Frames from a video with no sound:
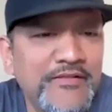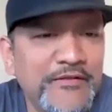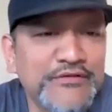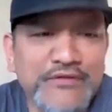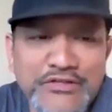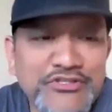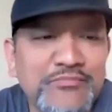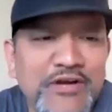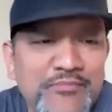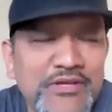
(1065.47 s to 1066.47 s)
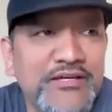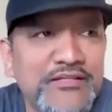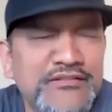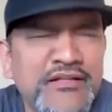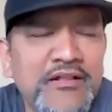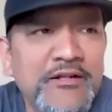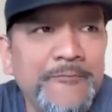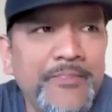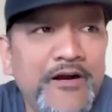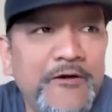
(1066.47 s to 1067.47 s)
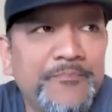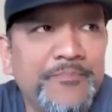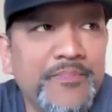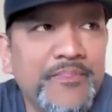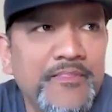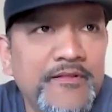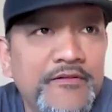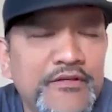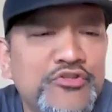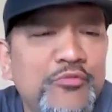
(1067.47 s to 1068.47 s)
It was touching, bro, because there's